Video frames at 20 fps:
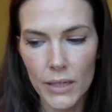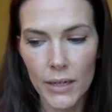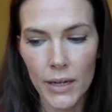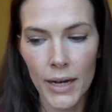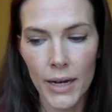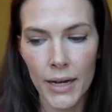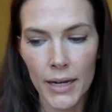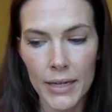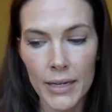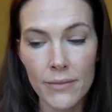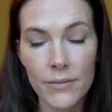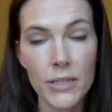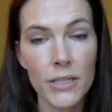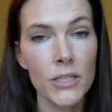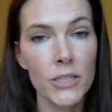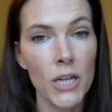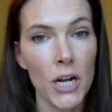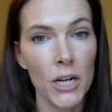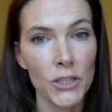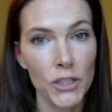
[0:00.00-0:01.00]
Even
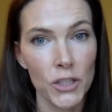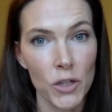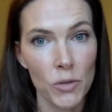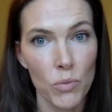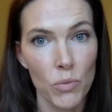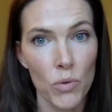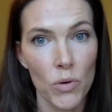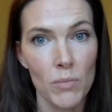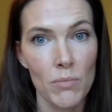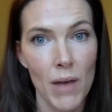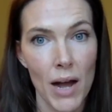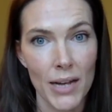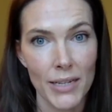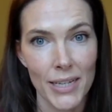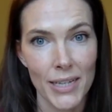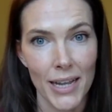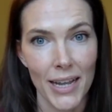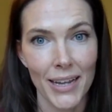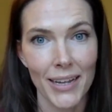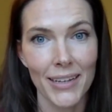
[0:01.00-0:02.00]
Dr. Gabor
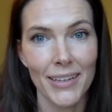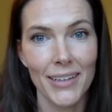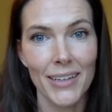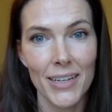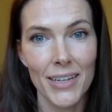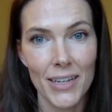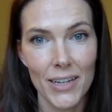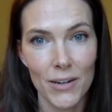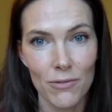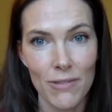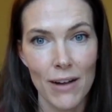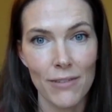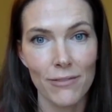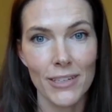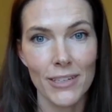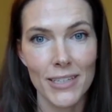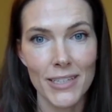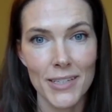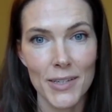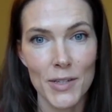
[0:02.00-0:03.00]
Mate
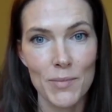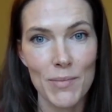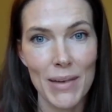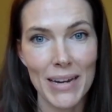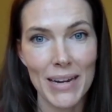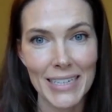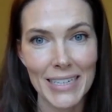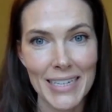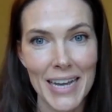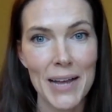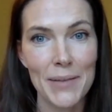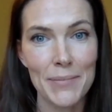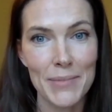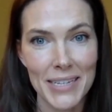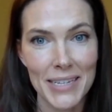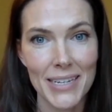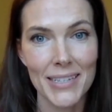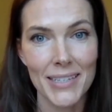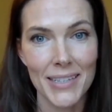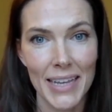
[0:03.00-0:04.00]
referenced this many times in
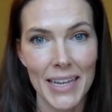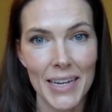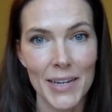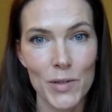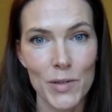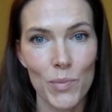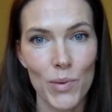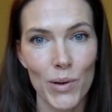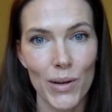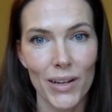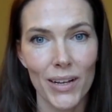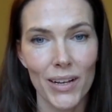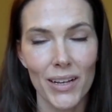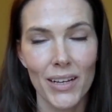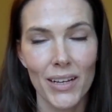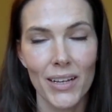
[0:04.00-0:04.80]
his latest book.